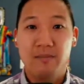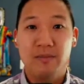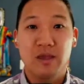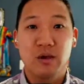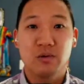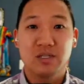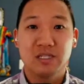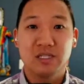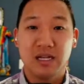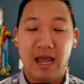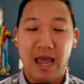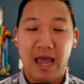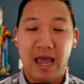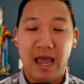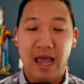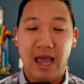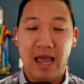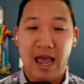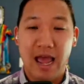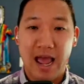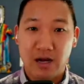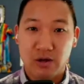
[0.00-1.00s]
it was an
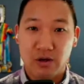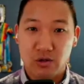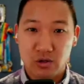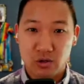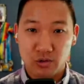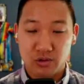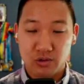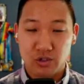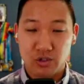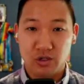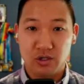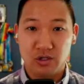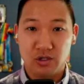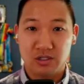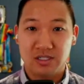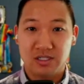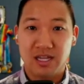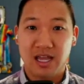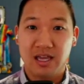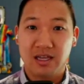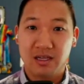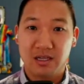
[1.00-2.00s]
agriculture
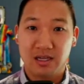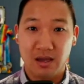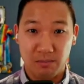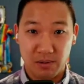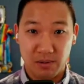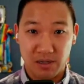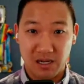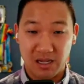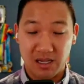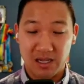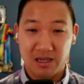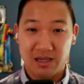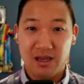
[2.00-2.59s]
tech company.